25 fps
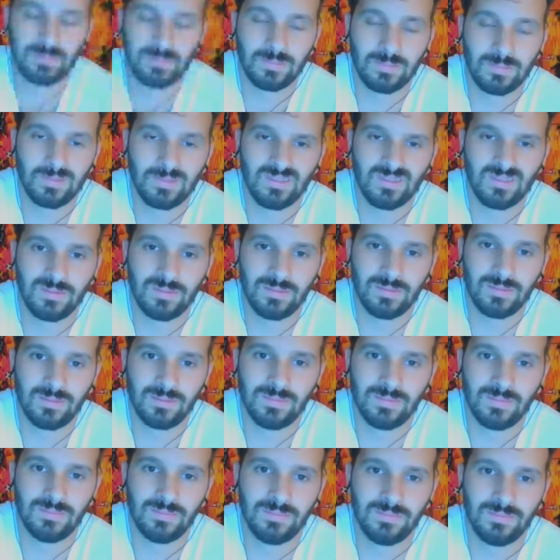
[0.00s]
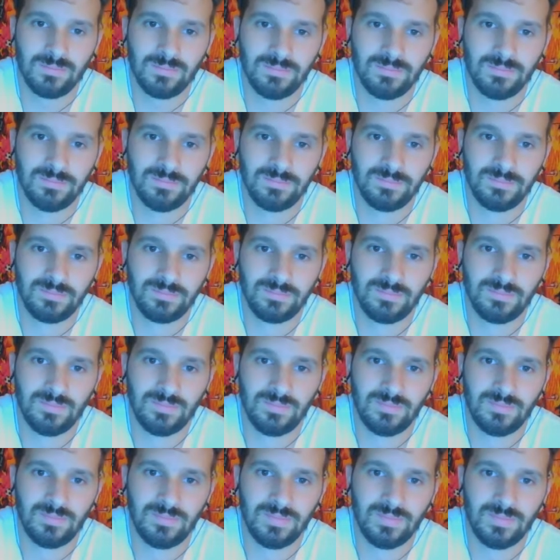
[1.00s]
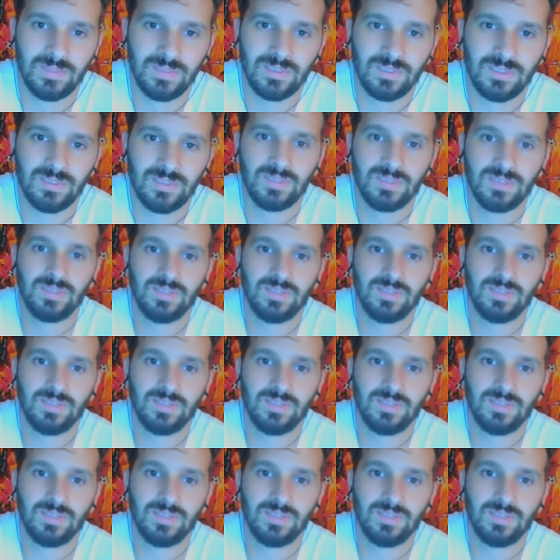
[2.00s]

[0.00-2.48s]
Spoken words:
many different fields than totally